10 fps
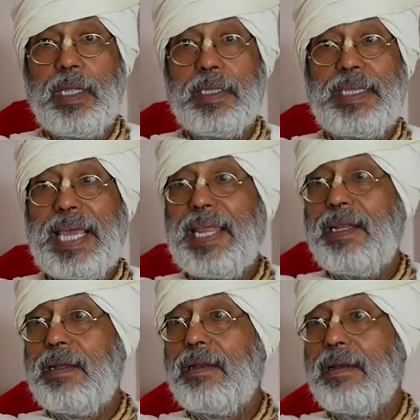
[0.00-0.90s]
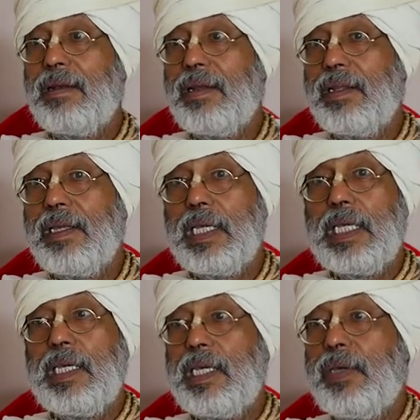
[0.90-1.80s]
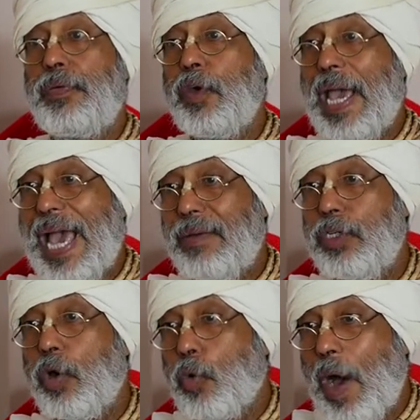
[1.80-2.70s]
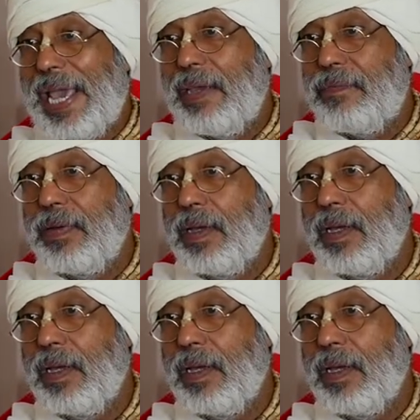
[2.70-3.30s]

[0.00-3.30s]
then if you have your wife,